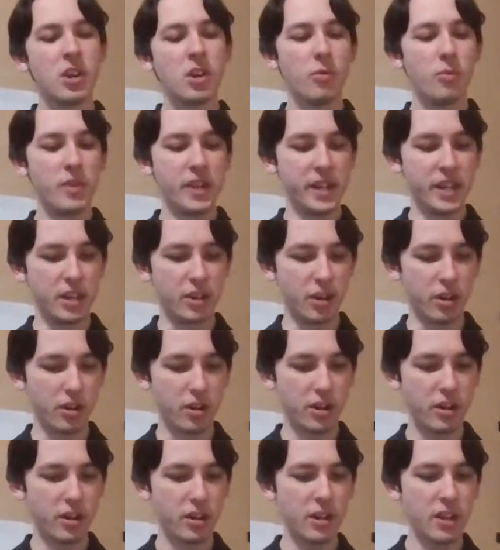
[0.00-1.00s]
When he
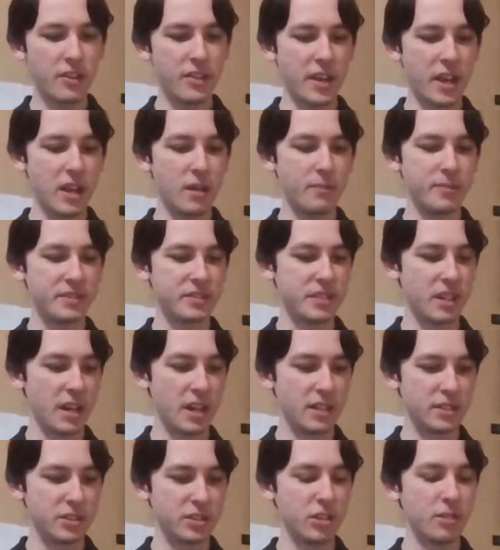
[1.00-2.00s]
heard that
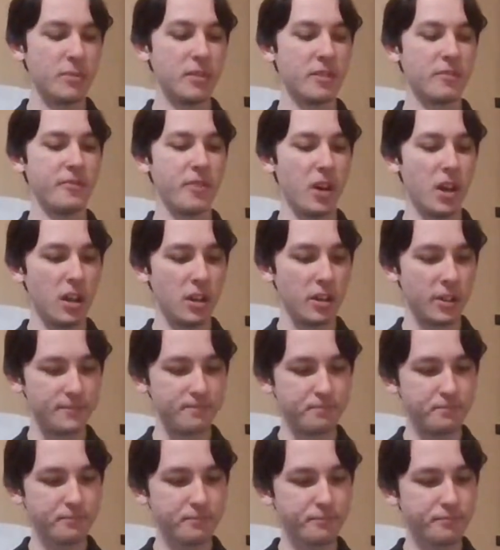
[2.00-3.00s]
Byzantium had
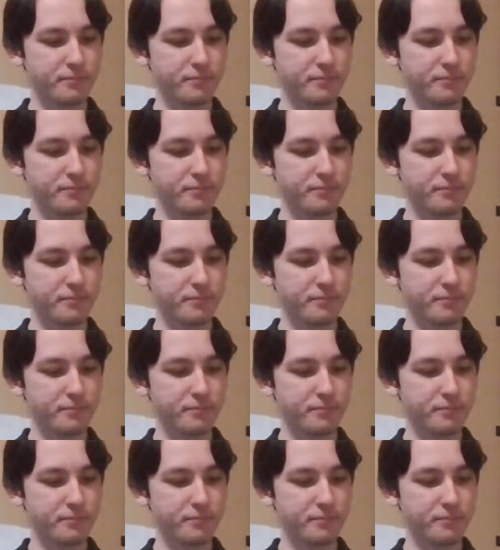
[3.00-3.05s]
fallen